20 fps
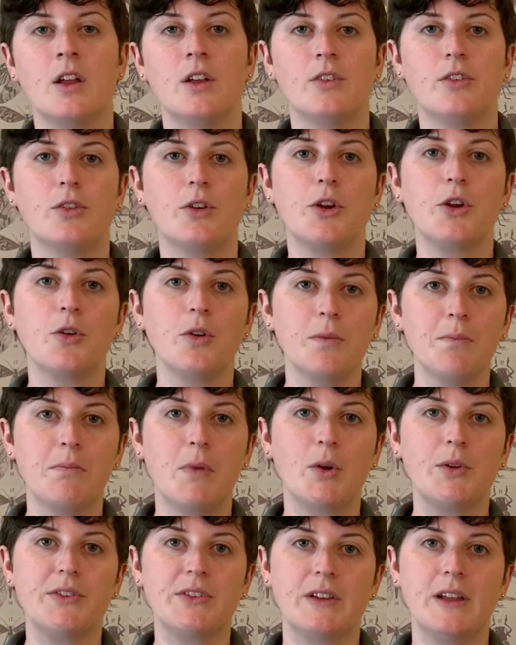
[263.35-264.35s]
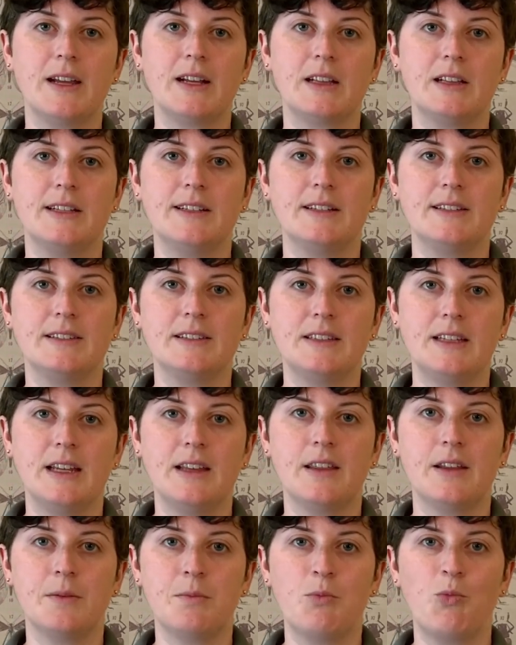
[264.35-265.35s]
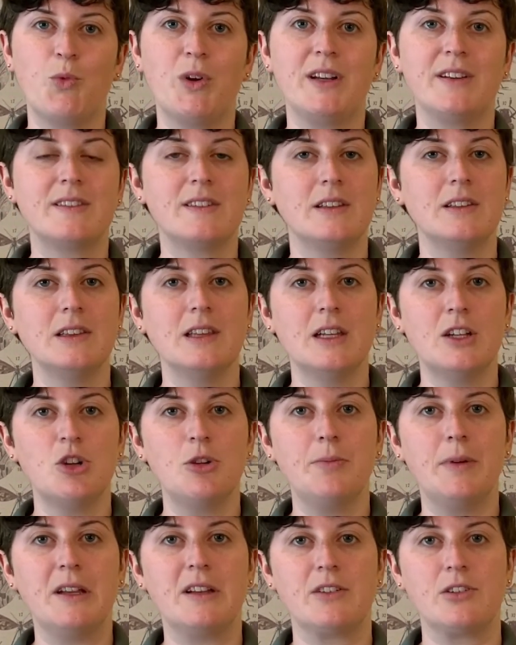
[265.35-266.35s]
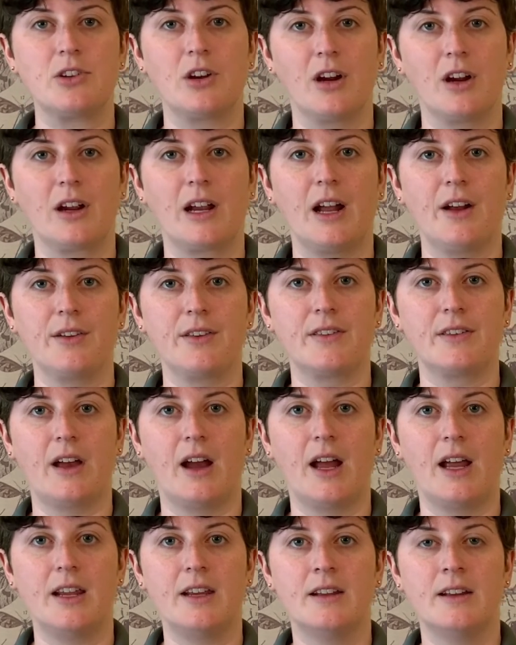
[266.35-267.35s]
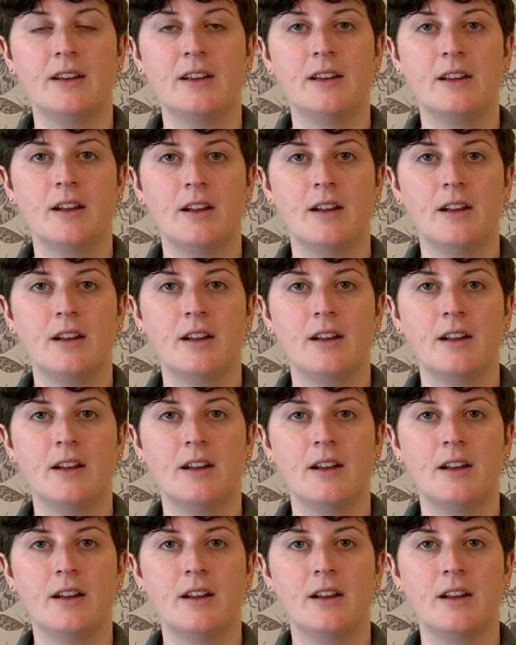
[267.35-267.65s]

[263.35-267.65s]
so you're most likely to see them when it's a little bit dark outside.